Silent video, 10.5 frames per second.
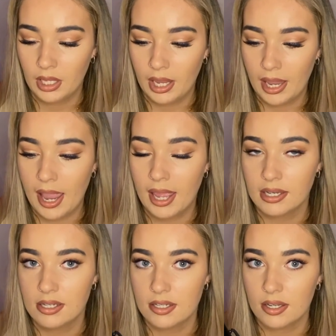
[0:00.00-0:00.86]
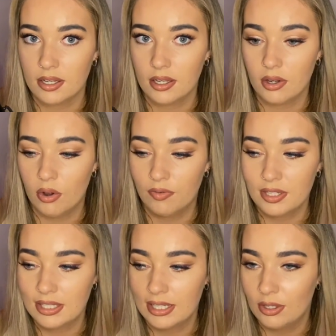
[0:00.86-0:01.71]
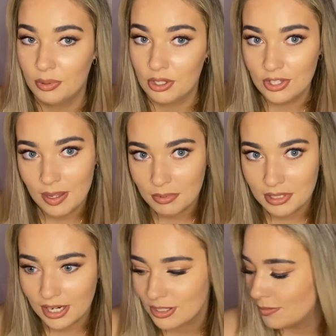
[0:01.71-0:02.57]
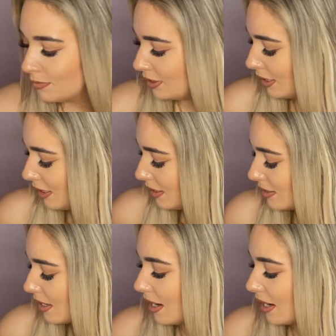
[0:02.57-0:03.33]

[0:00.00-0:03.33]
And obviously you want to use heat protection for these.